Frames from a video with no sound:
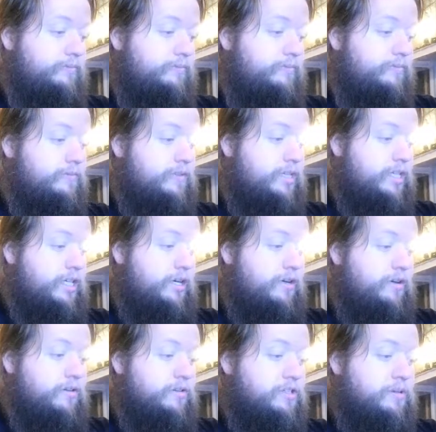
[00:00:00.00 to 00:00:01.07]

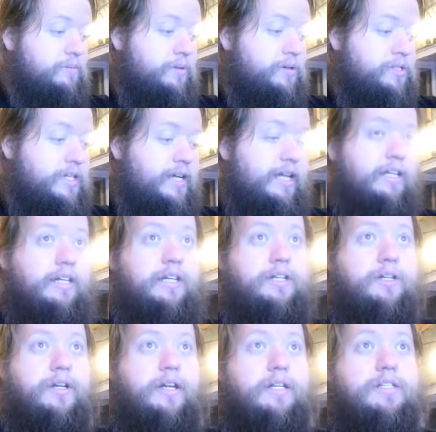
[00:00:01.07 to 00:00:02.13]
So, some personality
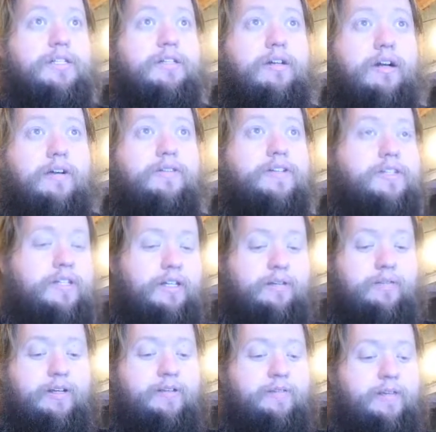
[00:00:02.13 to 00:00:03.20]
traits, obviously,
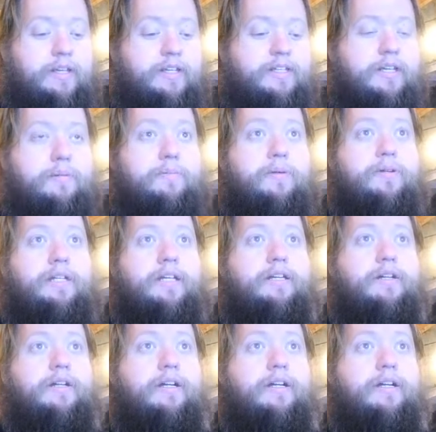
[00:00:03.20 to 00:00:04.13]
well, he's a protector.